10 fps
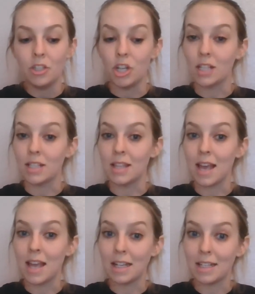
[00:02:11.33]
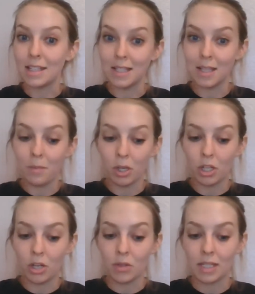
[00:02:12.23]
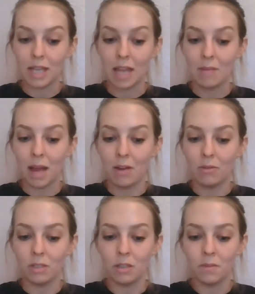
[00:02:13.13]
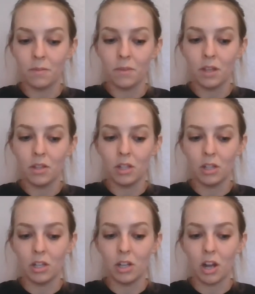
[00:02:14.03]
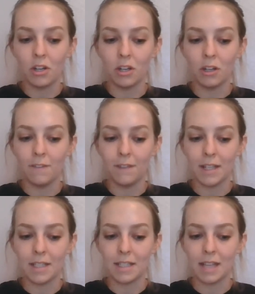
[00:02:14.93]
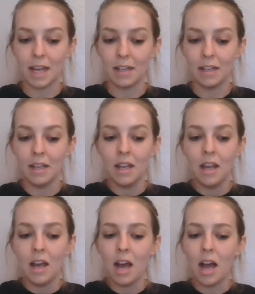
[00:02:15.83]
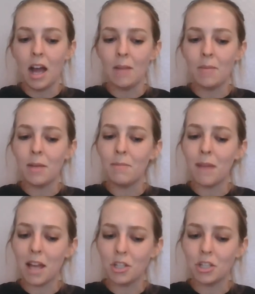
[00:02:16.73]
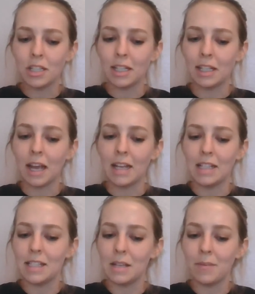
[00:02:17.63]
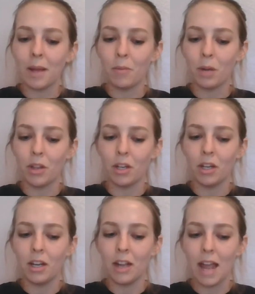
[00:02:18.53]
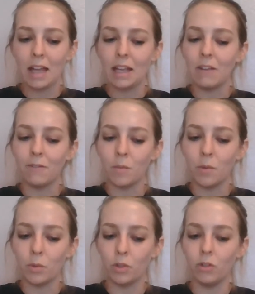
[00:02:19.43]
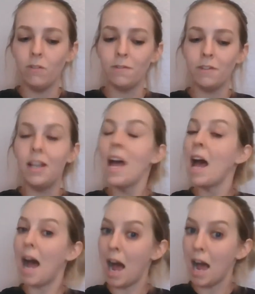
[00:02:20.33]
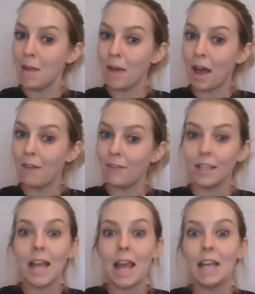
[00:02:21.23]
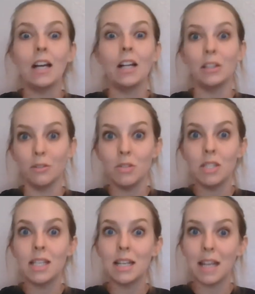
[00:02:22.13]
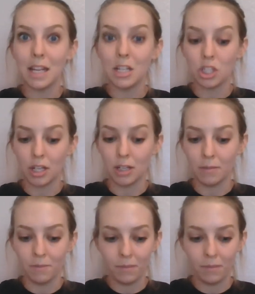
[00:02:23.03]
Just then, Zipper Nose came out. The look on her face said, I'm imagining I see my brother hanging from the roof. I'm having a hallucination.